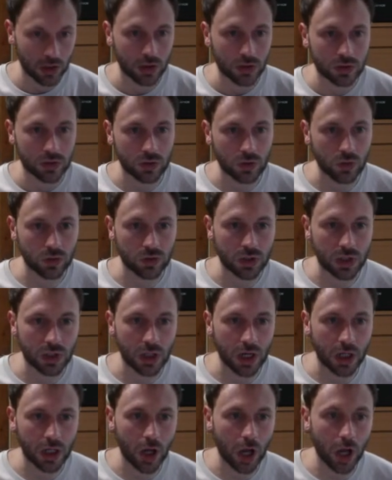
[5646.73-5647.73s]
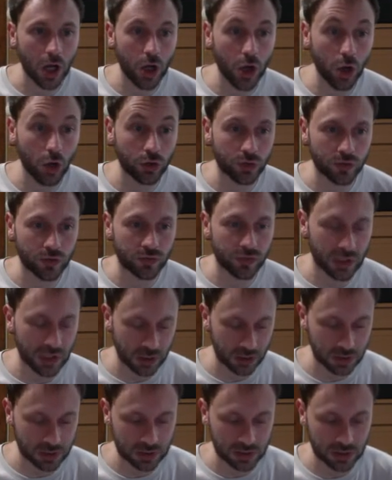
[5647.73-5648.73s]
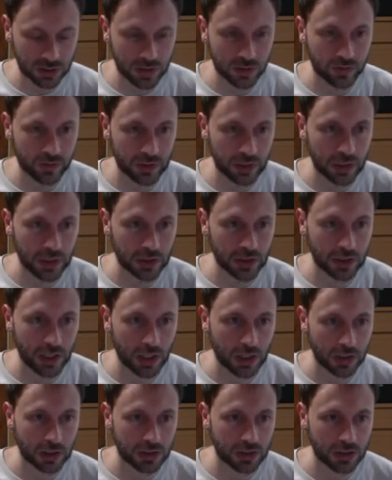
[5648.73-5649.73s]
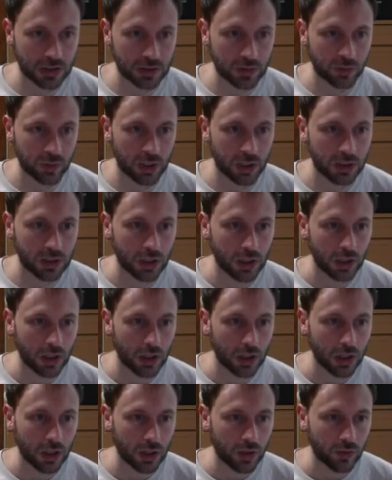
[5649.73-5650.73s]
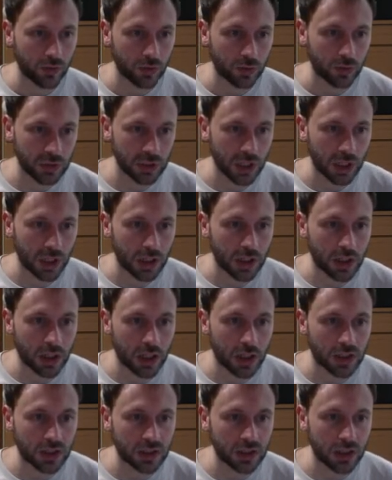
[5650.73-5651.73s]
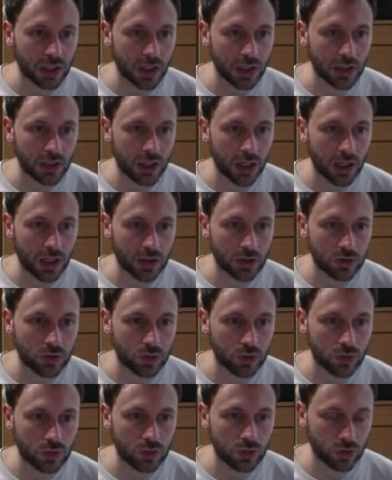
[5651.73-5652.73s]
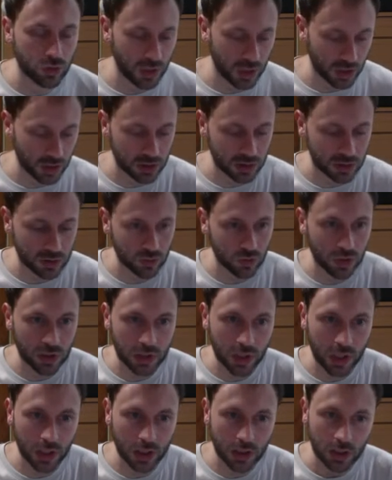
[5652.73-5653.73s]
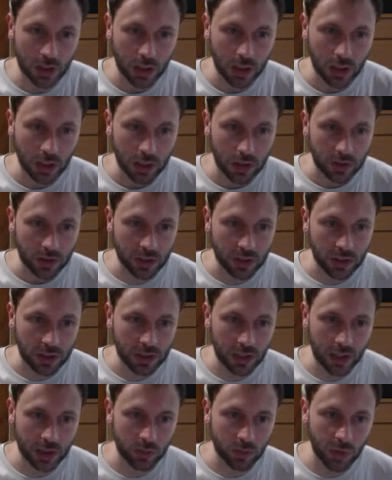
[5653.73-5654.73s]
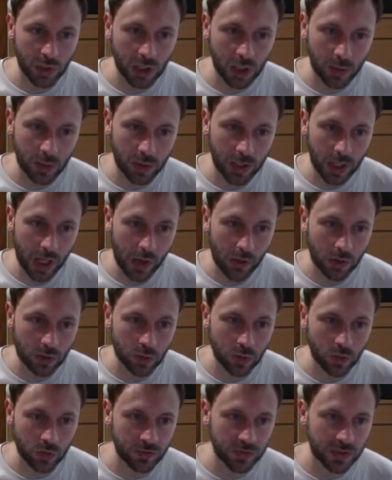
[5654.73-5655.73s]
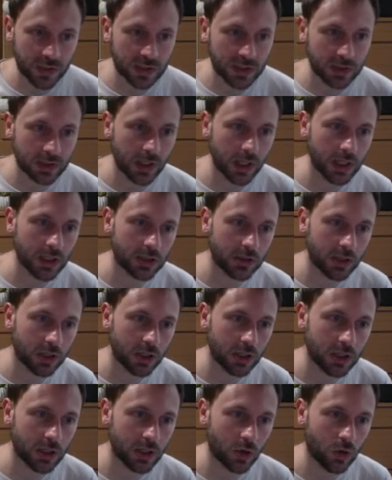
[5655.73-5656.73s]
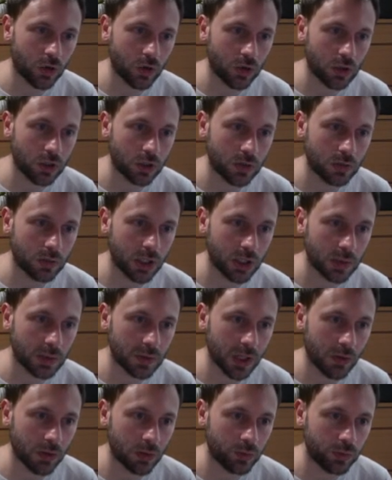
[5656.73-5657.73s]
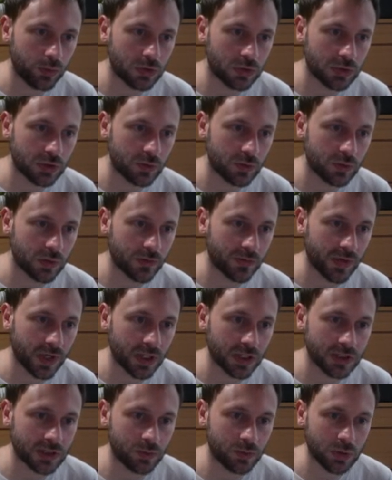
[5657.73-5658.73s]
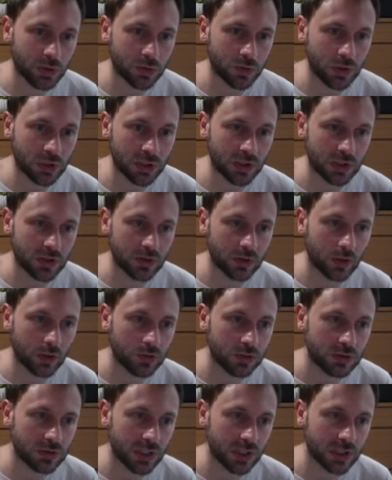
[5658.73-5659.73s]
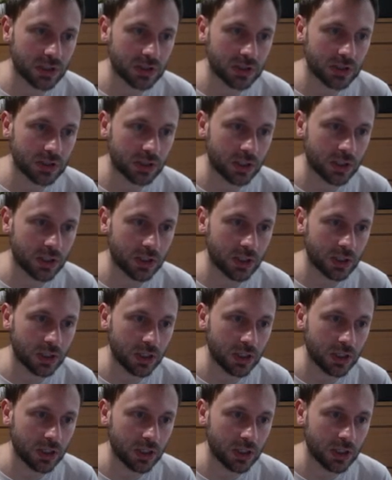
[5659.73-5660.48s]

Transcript: So there are a lot of layers in a file like this, but for me I like to do layers when I think that maybe I will move it later, or maybe I will put some effects between those things here,